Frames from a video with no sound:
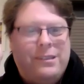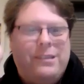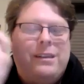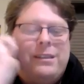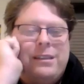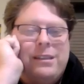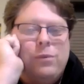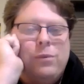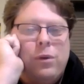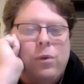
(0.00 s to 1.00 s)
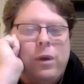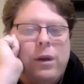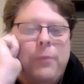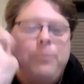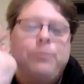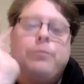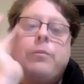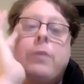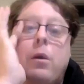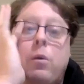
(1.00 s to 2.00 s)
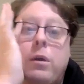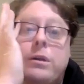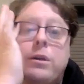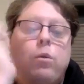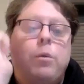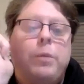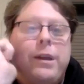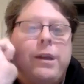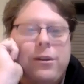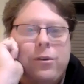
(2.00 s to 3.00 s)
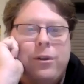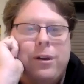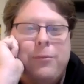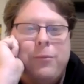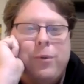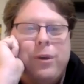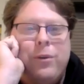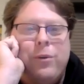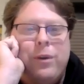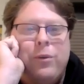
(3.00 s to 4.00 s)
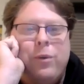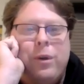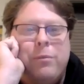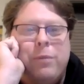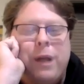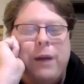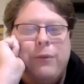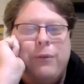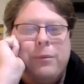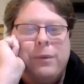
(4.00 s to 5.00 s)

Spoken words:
Yeah. What is it? Ruby or what platform?